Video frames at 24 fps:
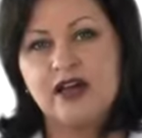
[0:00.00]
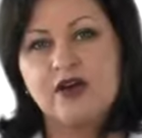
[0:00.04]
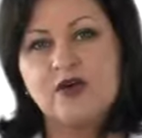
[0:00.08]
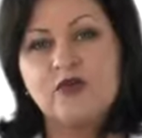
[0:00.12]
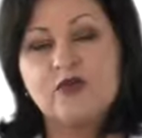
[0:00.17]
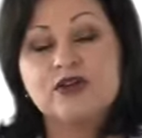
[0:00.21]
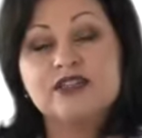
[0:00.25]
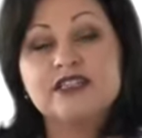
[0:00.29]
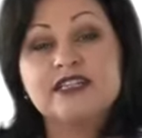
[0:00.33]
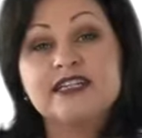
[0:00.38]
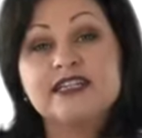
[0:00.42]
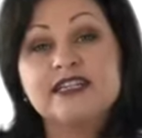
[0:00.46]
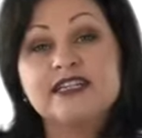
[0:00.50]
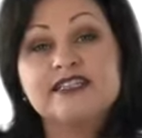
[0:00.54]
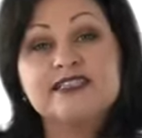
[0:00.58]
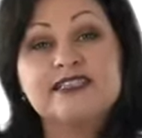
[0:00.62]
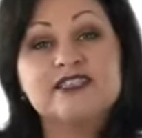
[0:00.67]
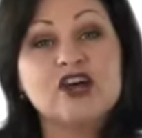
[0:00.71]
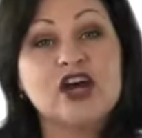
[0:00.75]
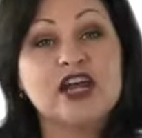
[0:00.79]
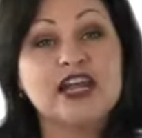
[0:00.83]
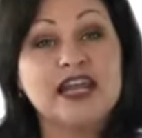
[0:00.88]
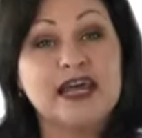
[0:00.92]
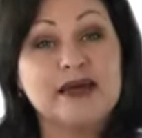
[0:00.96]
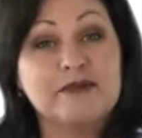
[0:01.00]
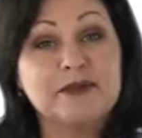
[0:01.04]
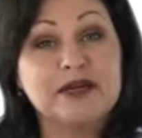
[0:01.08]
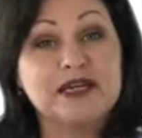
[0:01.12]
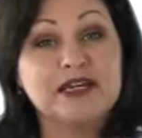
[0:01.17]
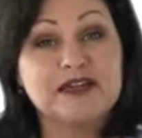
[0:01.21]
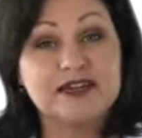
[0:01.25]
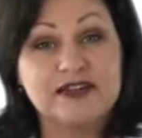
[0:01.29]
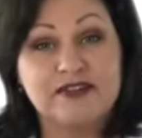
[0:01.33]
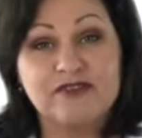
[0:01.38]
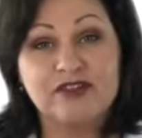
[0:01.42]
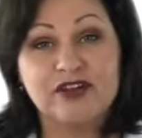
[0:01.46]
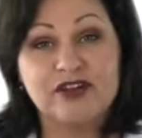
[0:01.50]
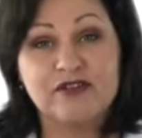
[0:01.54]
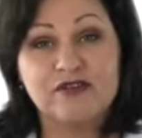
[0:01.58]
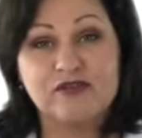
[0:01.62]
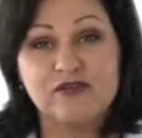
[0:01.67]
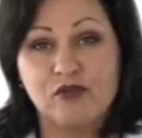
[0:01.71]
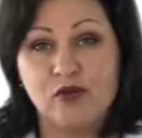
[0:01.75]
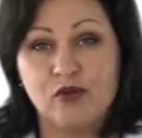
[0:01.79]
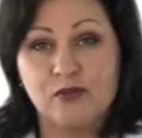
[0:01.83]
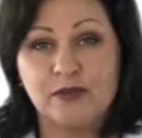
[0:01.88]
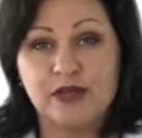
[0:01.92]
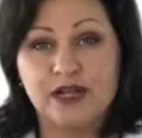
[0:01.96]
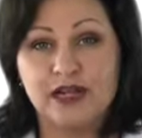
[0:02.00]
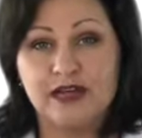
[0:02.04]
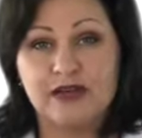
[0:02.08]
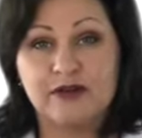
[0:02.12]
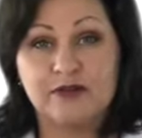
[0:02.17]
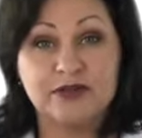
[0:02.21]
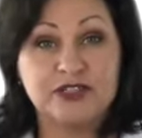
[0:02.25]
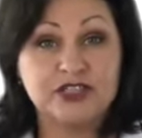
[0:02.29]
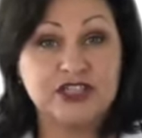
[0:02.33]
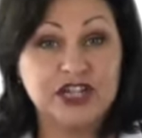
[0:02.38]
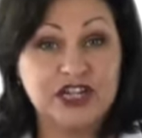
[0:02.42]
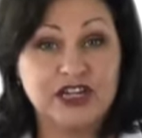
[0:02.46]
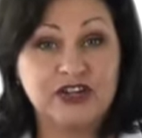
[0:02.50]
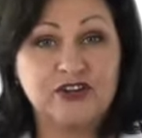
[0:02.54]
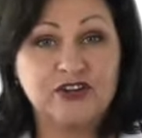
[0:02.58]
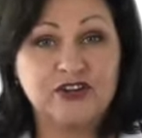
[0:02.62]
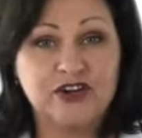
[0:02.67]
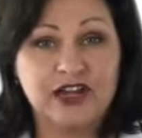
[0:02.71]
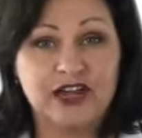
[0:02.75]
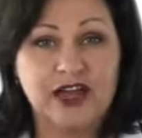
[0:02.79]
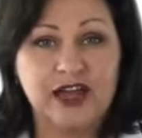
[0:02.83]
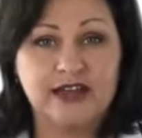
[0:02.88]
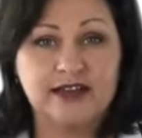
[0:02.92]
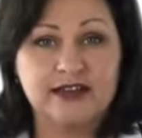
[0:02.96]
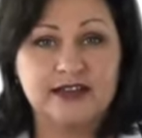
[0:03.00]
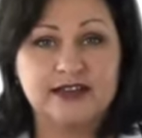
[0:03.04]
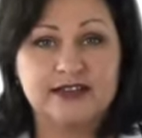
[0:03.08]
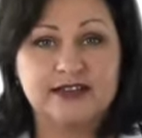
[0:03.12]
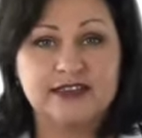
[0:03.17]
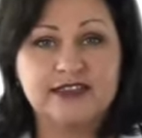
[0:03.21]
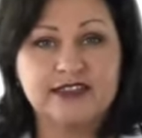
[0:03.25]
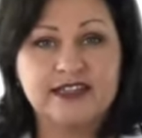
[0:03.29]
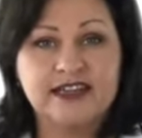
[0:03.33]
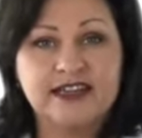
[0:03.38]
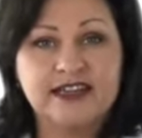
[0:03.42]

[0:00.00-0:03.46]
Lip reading: was in his dynamic living formula, which he created.